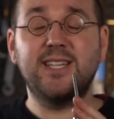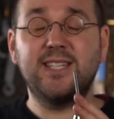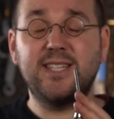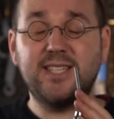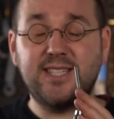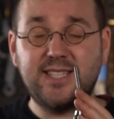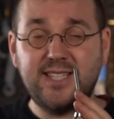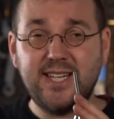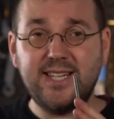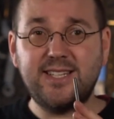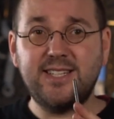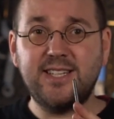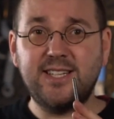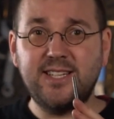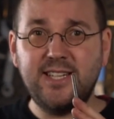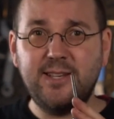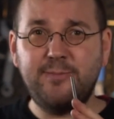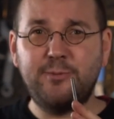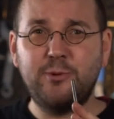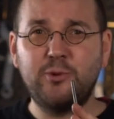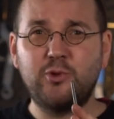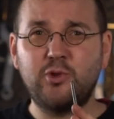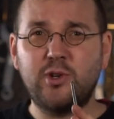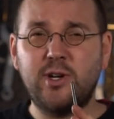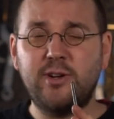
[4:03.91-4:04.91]
Setting
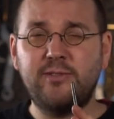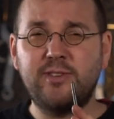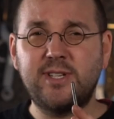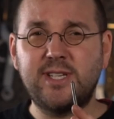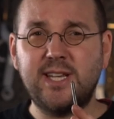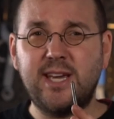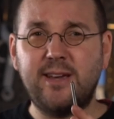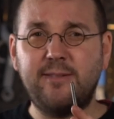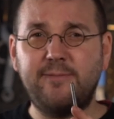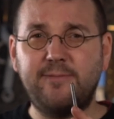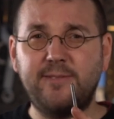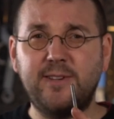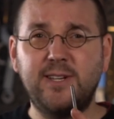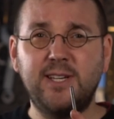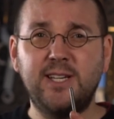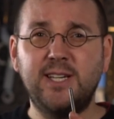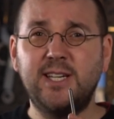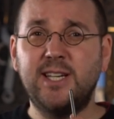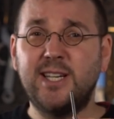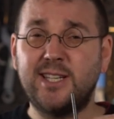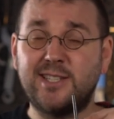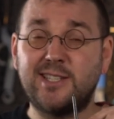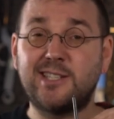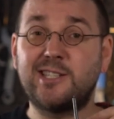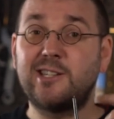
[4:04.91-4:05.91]
nipple driver depth
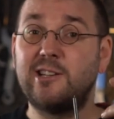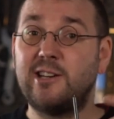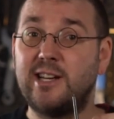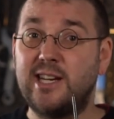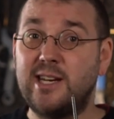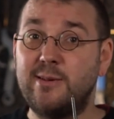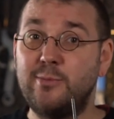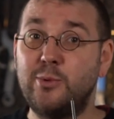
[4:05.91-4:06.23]
is a slightly